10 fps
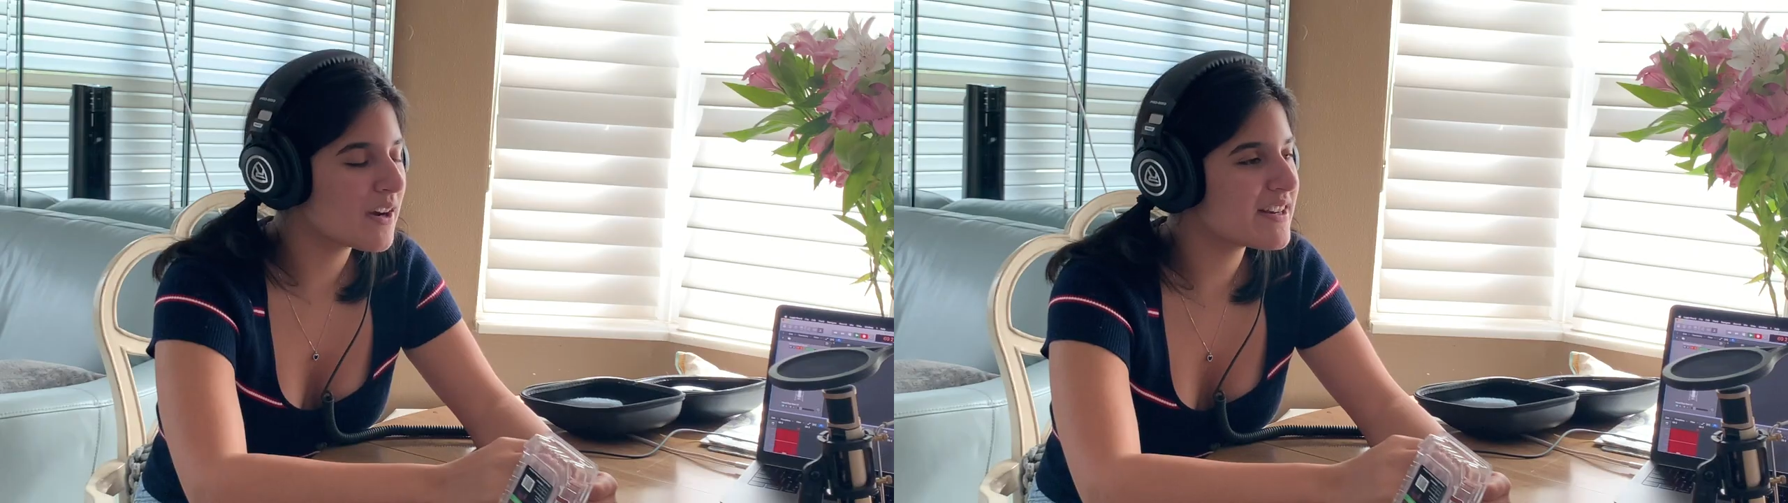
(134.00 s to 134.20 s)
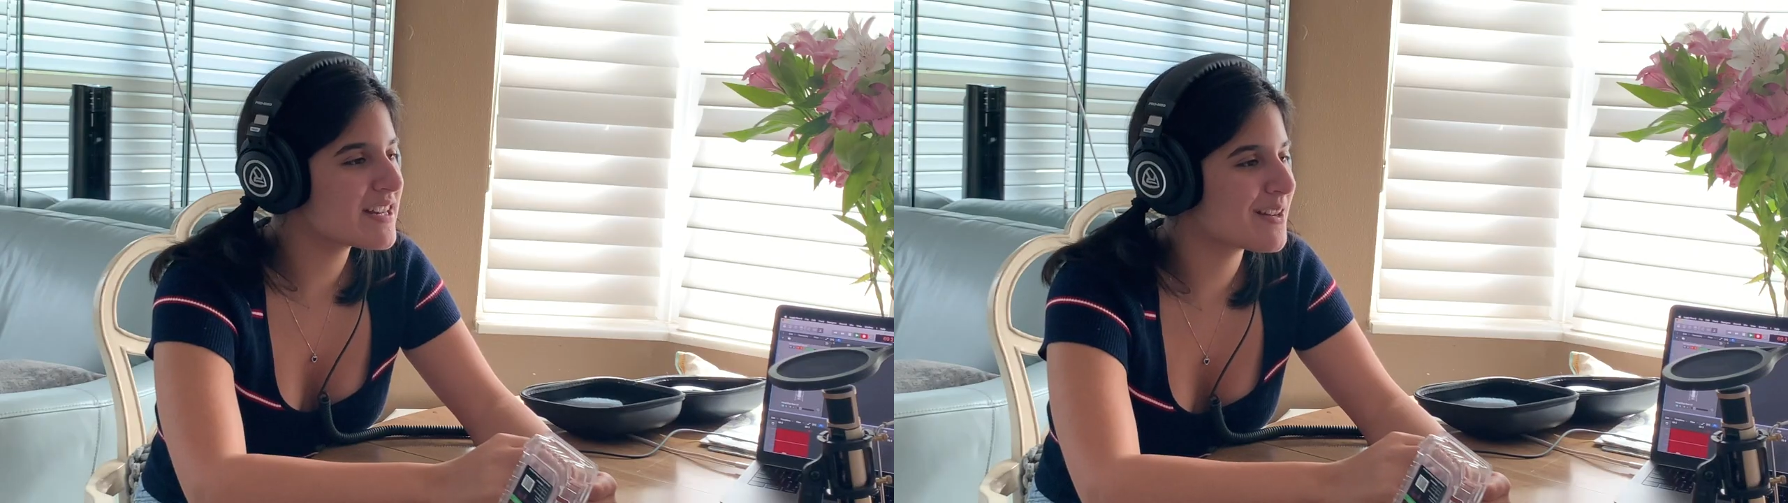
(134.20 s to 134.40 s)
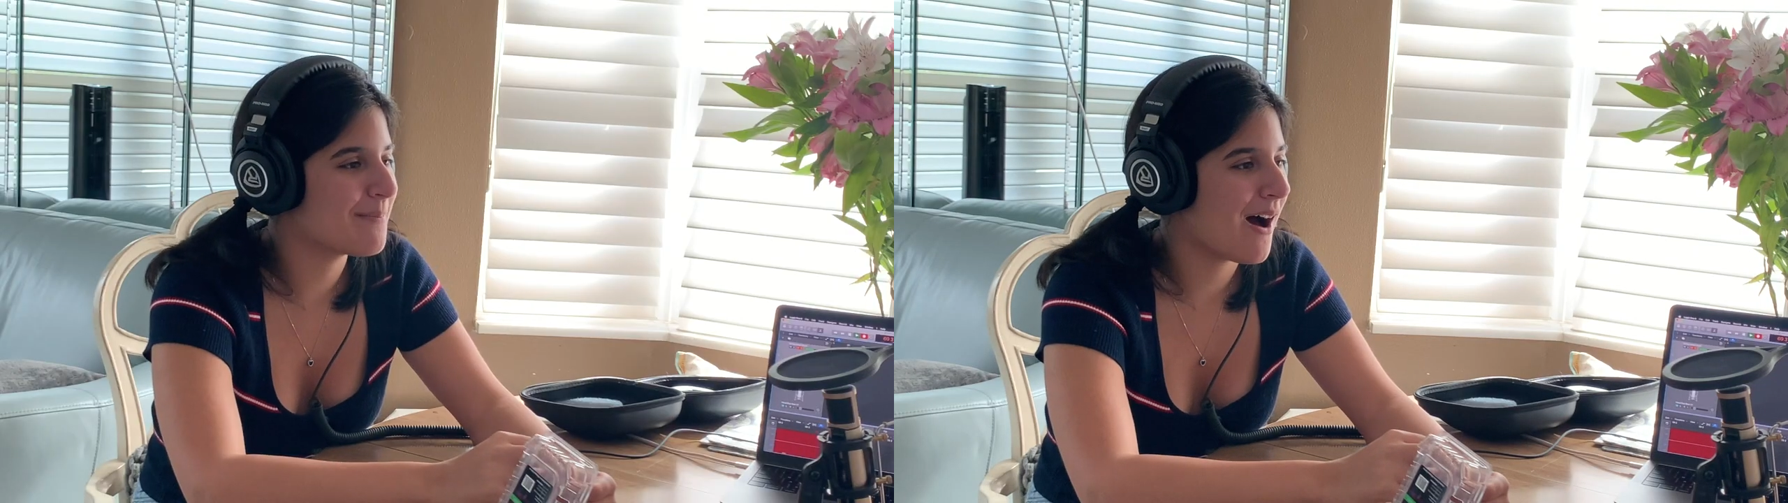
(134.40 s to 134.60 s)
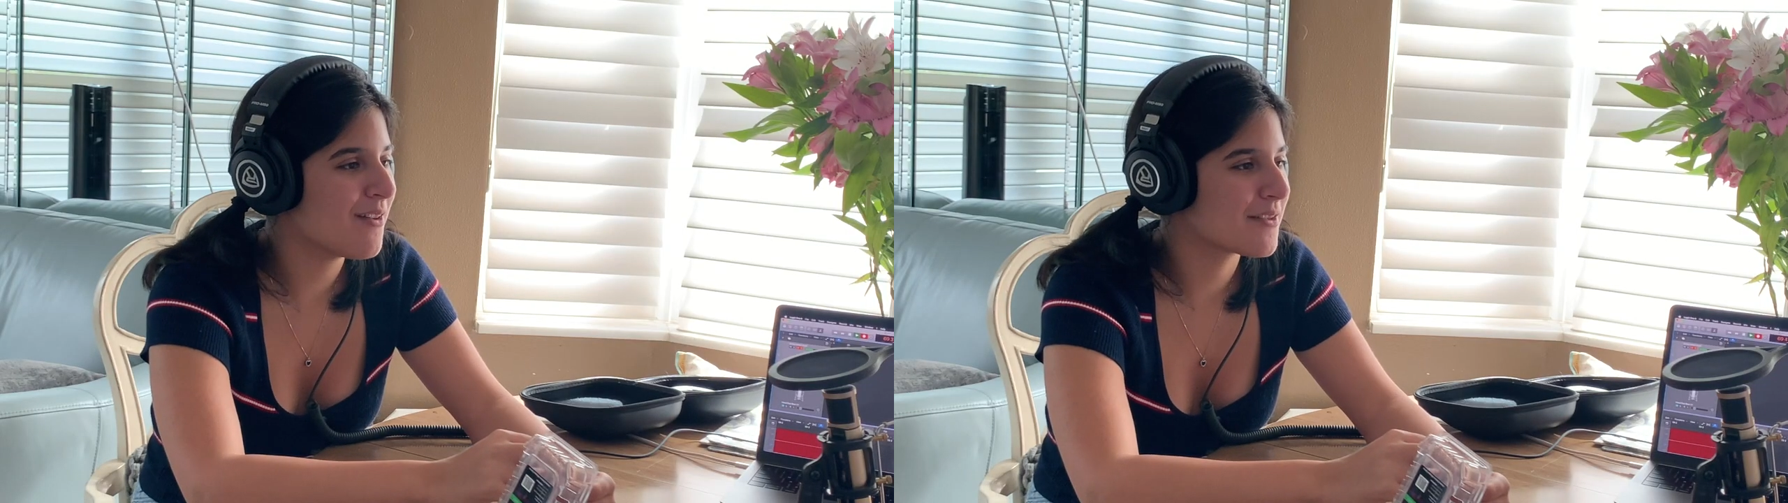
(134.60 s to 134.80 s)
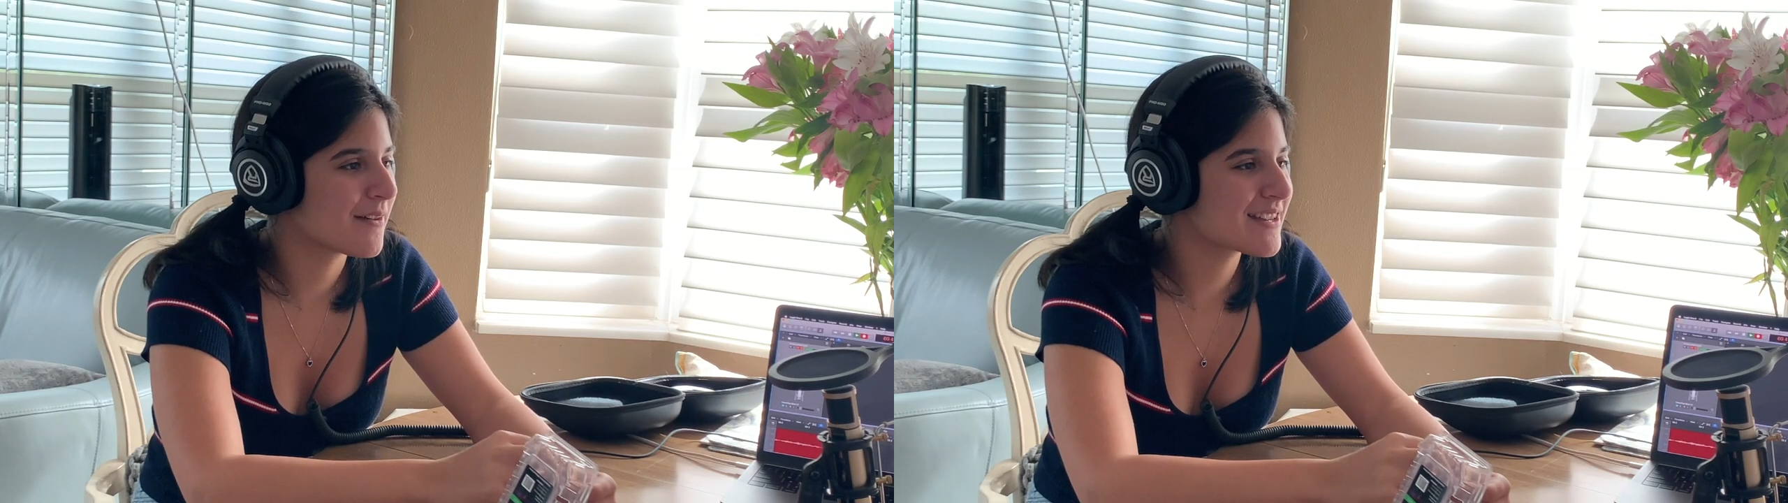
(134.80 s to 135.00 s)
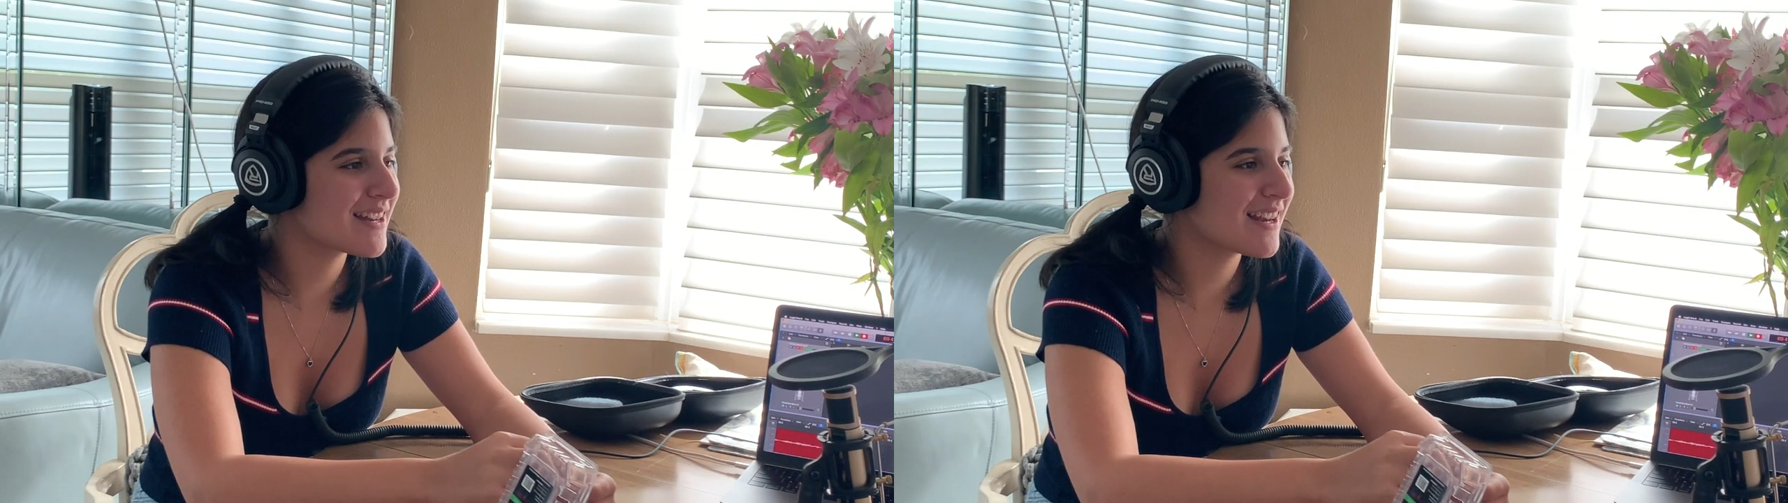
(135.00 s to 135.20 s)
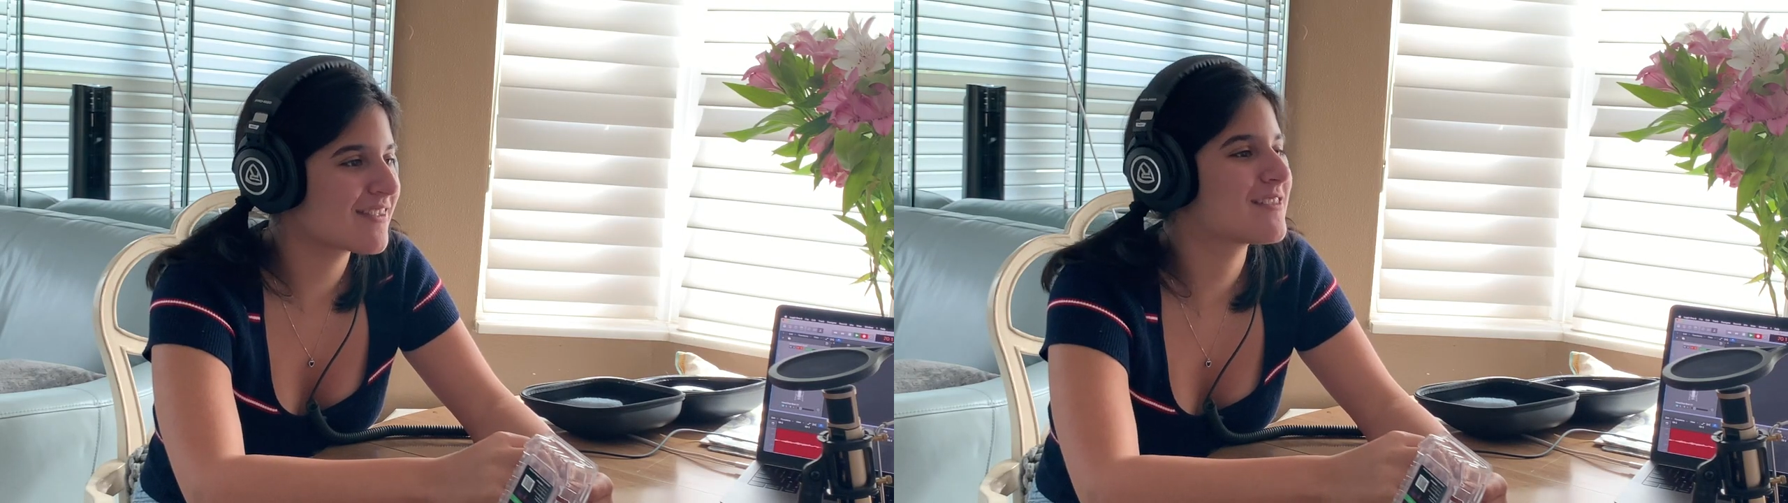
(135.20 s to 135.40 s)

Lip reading: is about it though. It's the